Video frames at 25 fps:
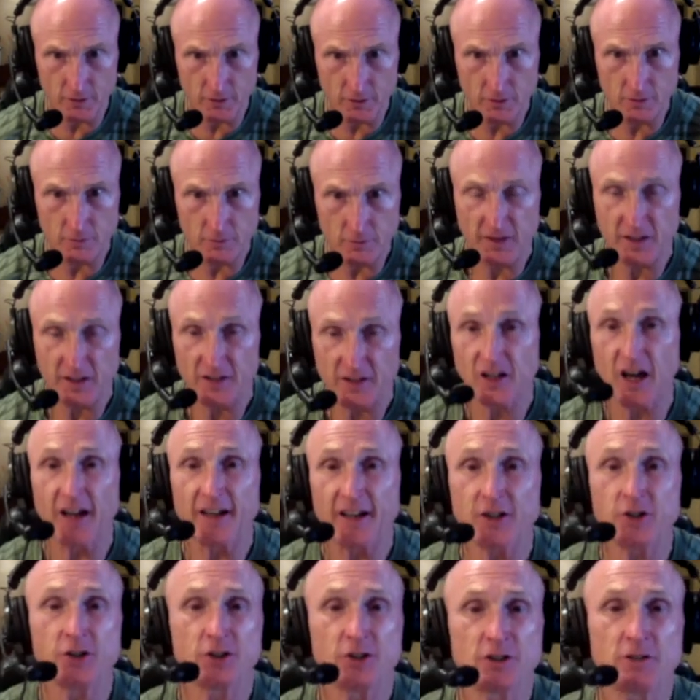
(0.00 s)
because I
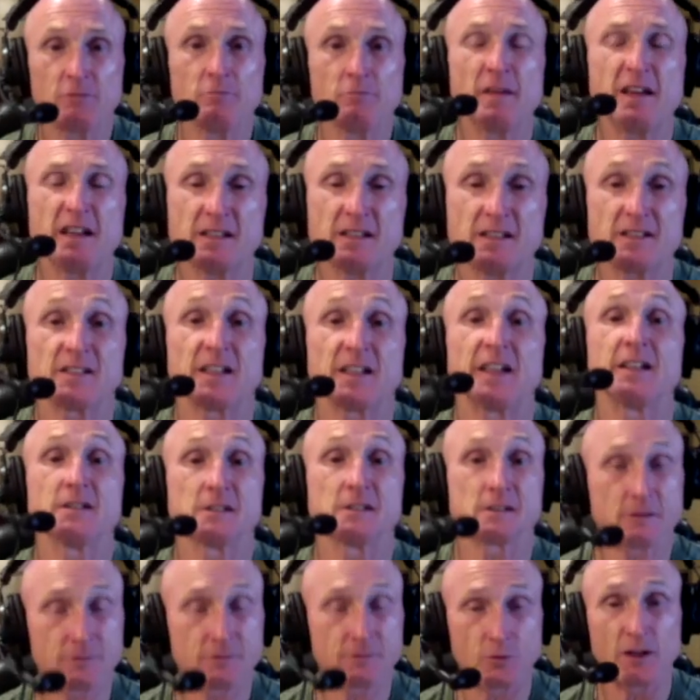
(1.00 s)
couldn't make
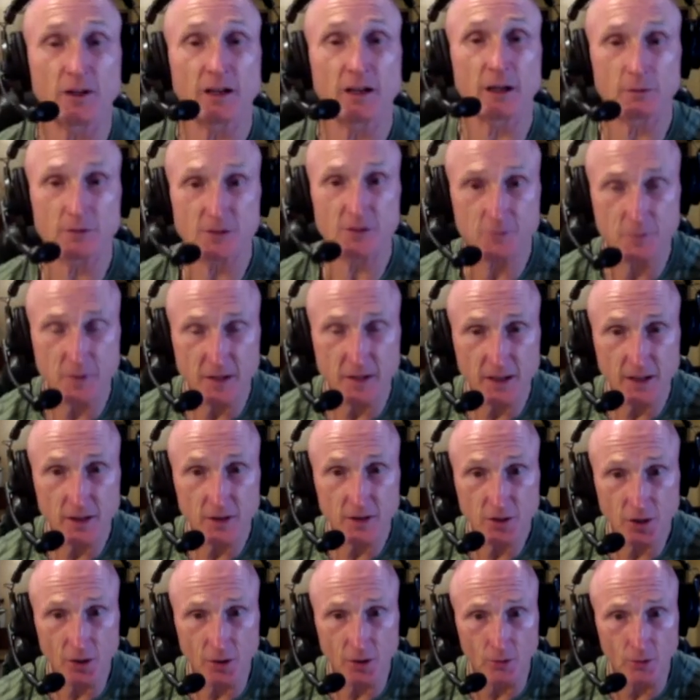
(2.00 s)
sense of what I was being
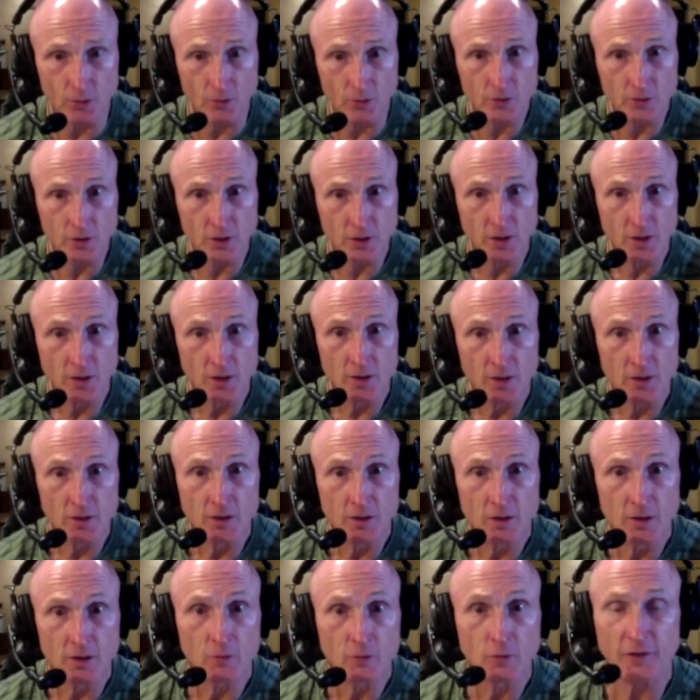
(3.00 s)
told
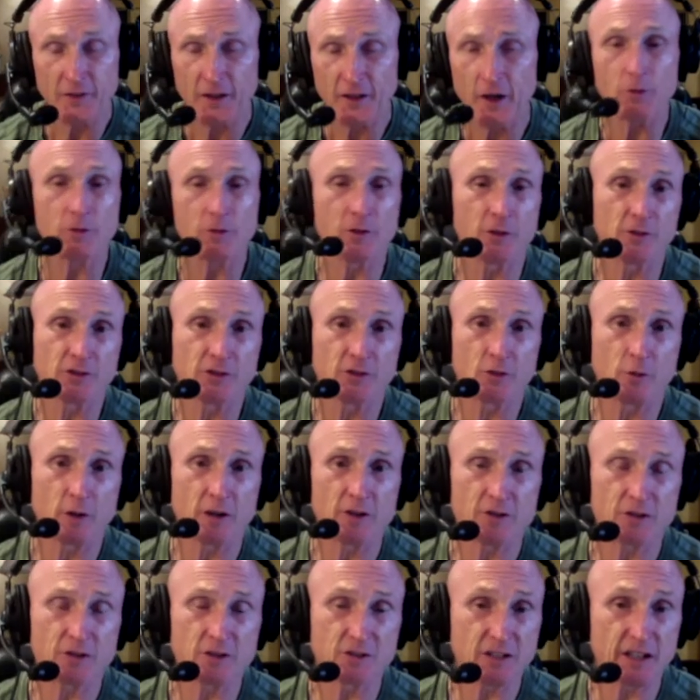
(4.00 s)
without those
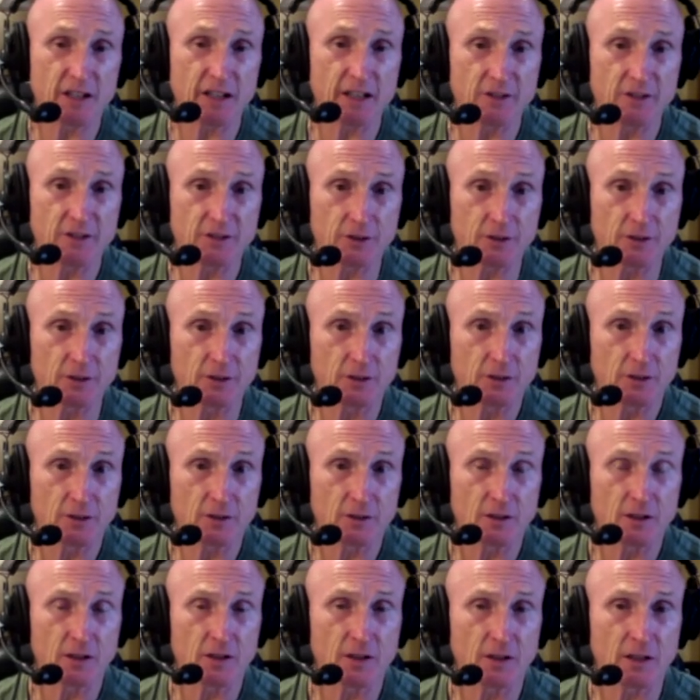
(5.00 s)
questions answered.
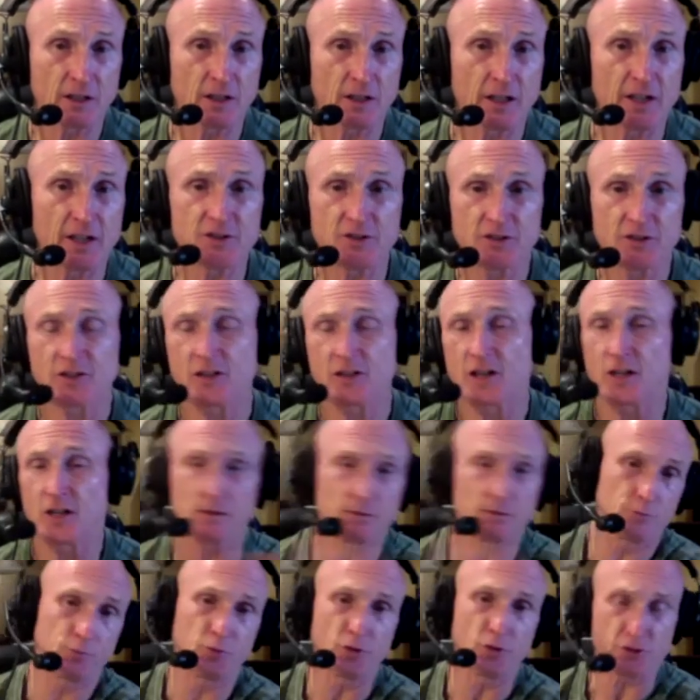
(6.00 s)
And I just got
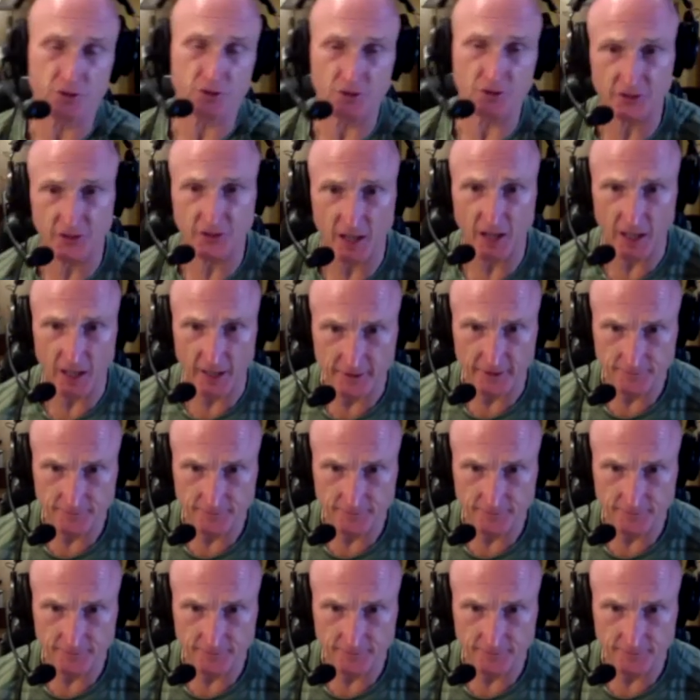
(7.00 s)
pushed aside.